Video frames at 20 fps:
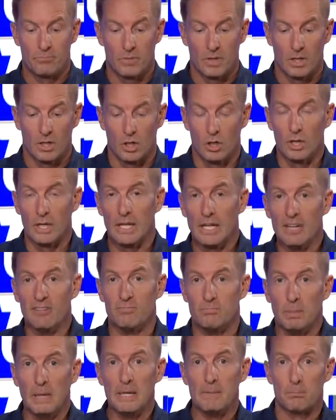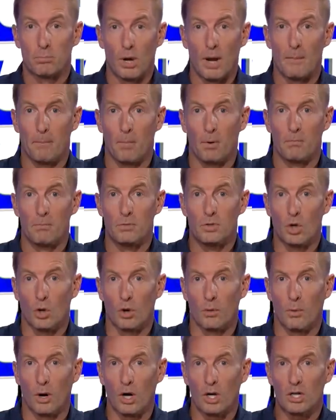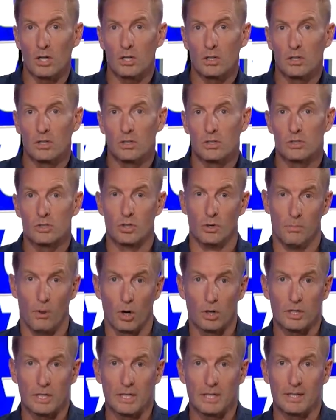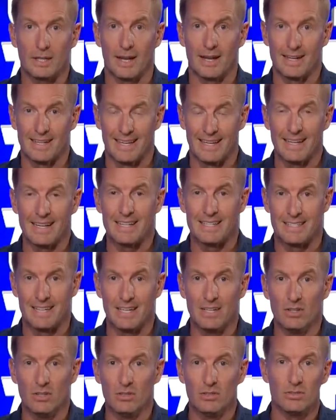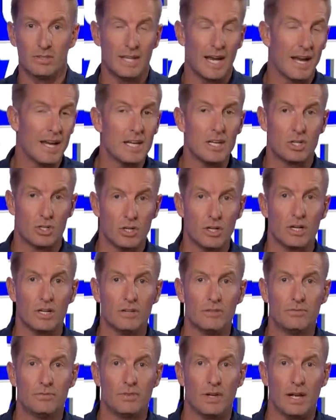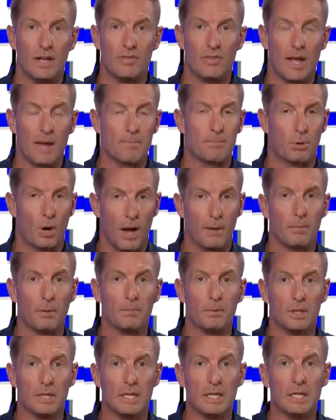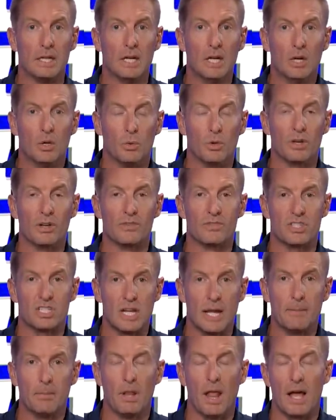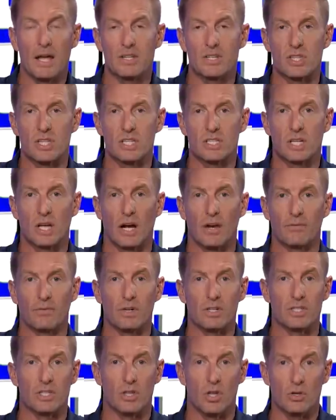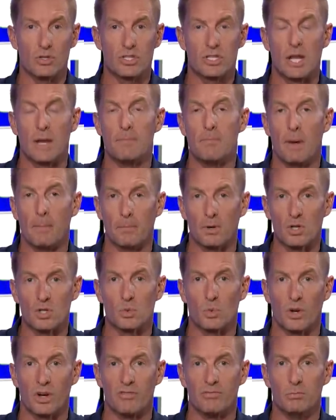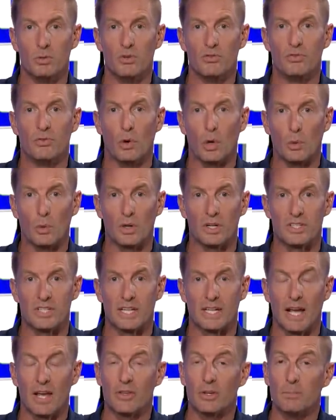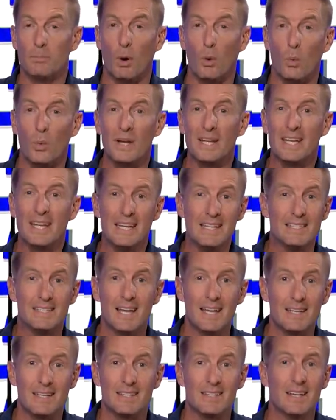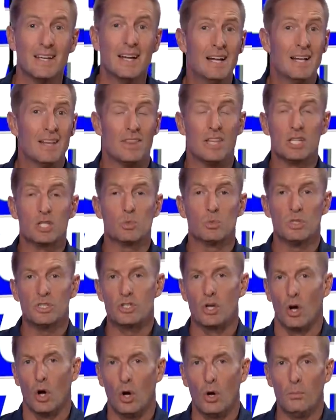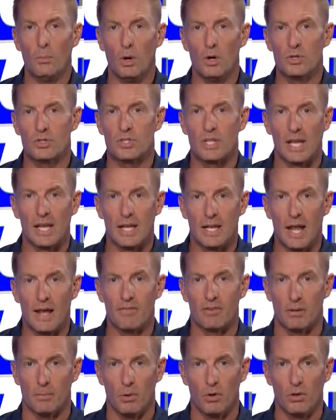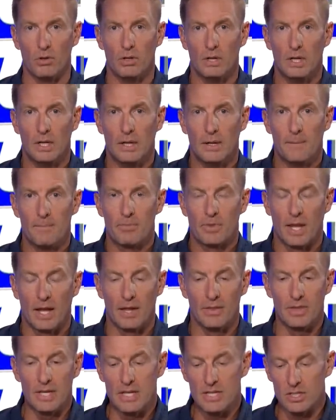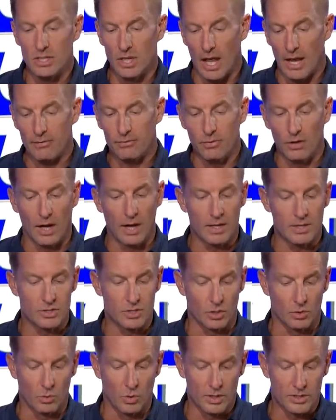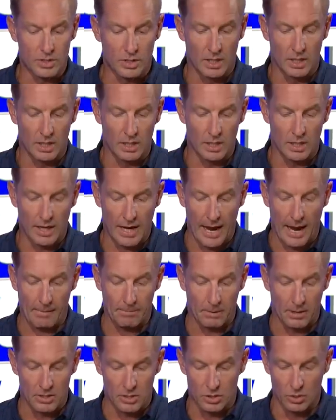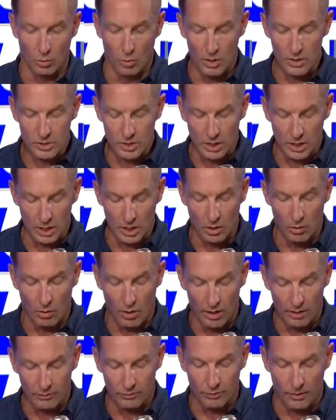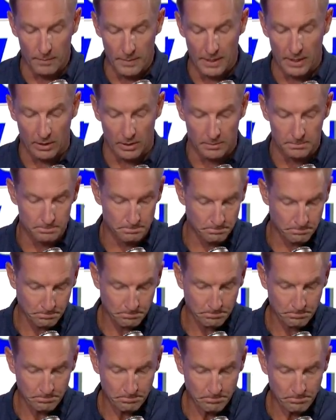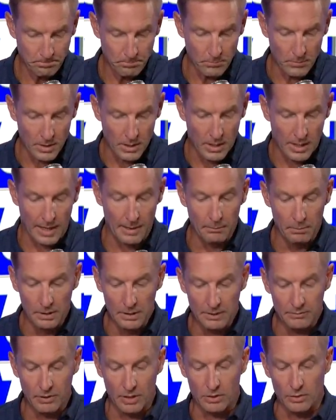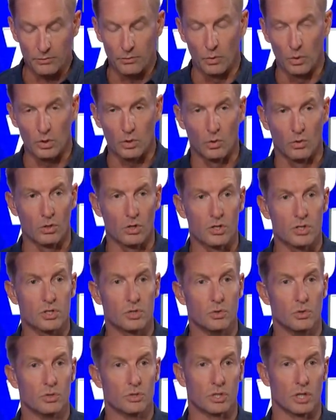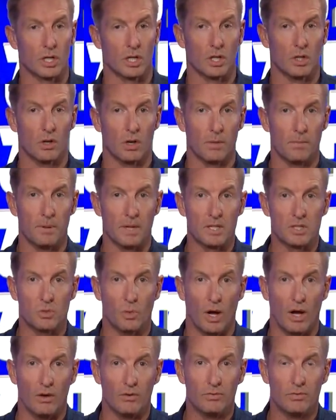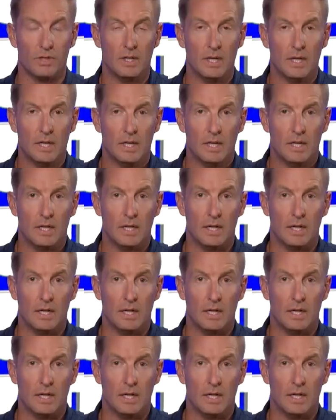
could he have beat Brett Yormark to market and get a deal? Yeah, he could have, and that probably would have stabilized this conference, and those 10 members would have moved forward together. But when he didn't, this was almost inevitable. And these lifelines are what's going to happen. So what's going to go on from here? I believe that the four corner schools are going to go to the Big 12,